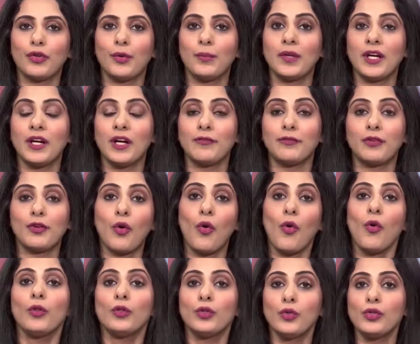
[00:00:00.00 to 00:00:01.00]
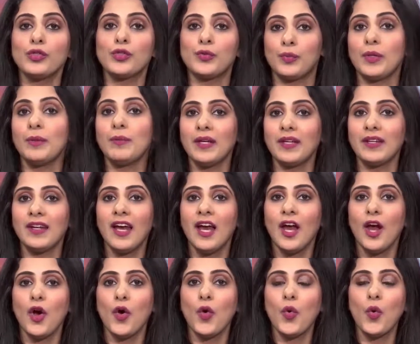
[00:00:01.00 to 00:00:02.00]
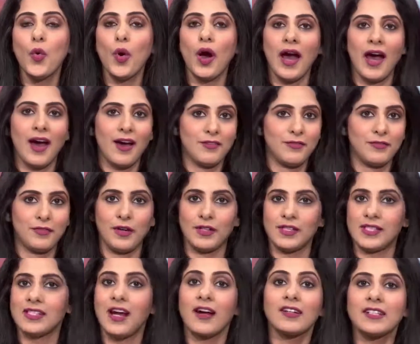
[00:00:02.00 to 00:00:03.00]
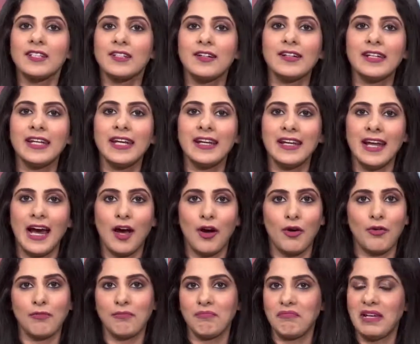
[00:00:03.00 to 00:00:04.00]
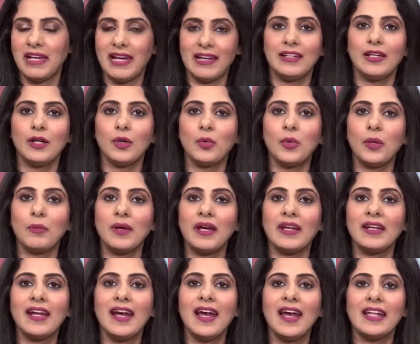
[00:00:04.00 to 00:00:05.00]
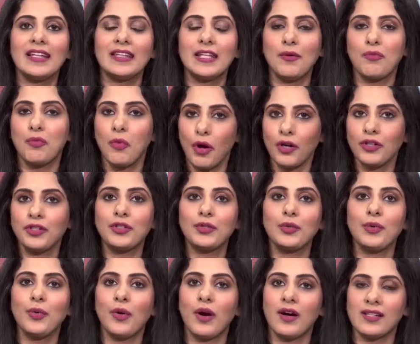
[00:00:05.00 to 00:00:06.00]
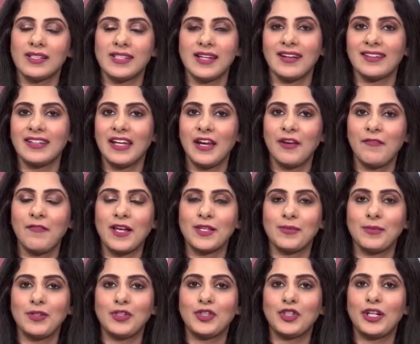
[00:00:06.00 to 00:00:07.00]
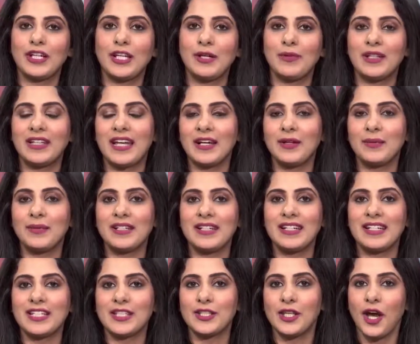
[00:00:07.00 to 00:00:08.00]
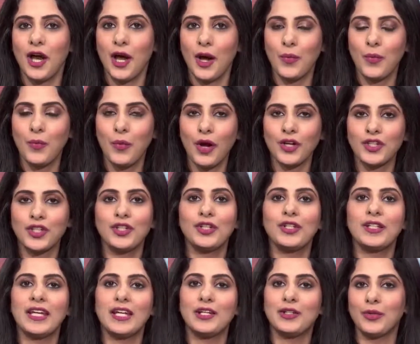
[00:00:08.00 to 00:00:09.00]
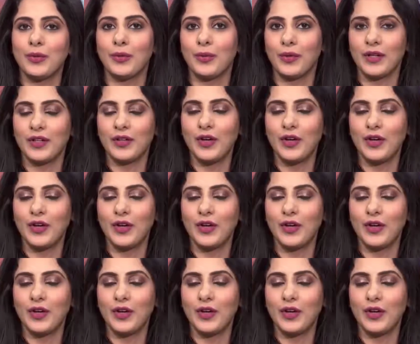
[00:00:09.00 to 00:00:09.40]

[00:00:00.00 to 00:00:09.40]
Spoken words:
from here for all those women who have started earning now, millennial women, they want to start their investment journey with equities? What should they do?